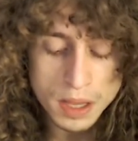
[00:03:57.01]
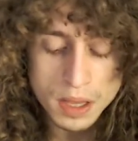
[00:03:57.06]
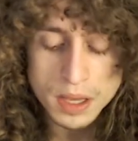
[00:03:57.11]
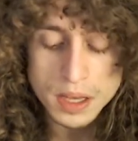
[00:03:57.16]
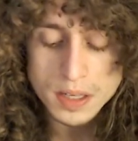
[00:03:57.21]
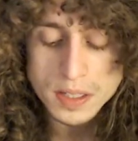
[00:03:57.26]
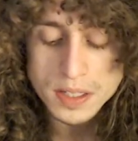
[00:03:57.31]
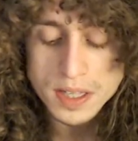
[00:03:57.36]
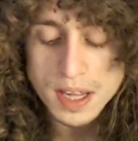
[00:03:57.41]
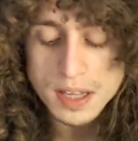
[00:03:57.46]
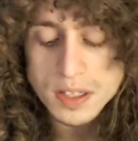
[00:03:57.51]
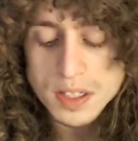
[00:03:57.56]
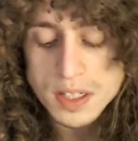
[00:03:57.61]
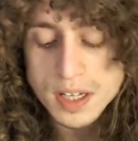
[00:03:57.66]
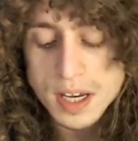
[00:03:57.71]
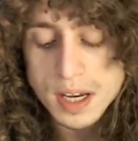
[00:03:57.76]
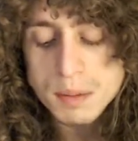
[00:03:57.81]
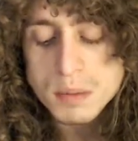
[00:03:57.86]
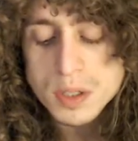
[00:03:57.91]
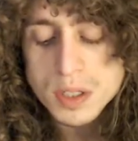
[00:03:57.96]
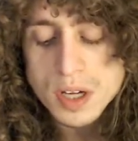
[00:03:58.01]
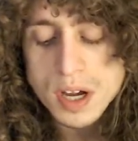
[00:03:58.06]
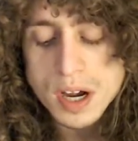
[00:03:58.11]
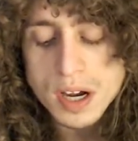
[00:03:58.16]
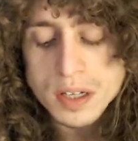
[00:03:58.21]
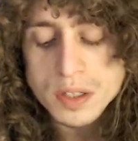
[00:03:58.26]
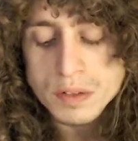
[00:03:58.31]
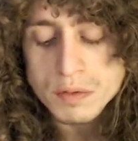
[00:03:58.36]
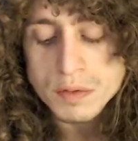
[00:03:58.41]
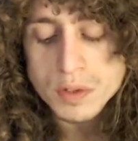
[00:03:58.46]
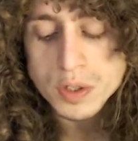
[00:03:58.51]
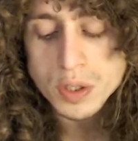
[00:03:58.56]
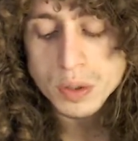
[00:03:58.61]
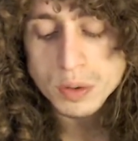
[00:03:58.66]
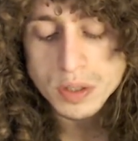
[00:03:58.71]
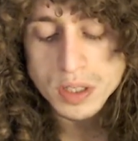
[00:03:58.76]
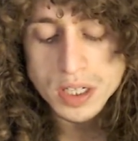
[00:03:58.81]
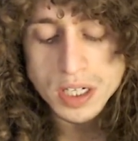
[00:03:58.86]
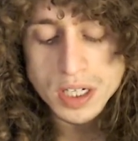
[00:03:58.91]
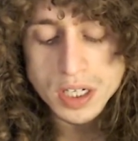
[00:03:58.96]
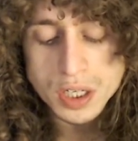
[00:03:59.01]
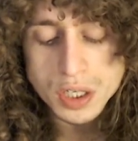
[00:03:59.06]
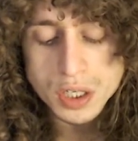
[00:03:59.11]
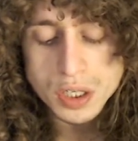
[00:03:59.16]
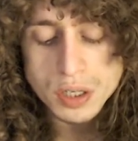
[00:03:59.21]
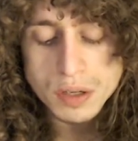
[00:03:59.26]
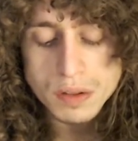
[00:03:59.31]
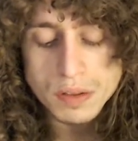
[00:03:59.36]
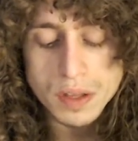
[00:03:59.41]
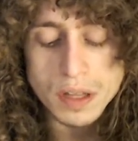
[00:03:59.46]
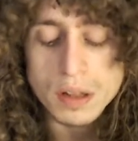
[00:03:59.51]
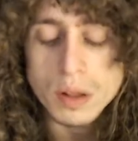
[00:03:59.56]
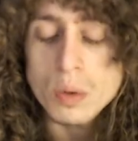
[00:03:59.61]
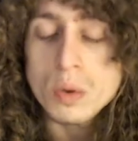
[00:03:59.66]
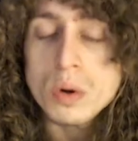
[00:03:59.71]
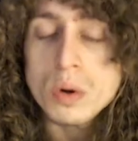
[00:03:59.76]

is that same science of Jyotish that Lord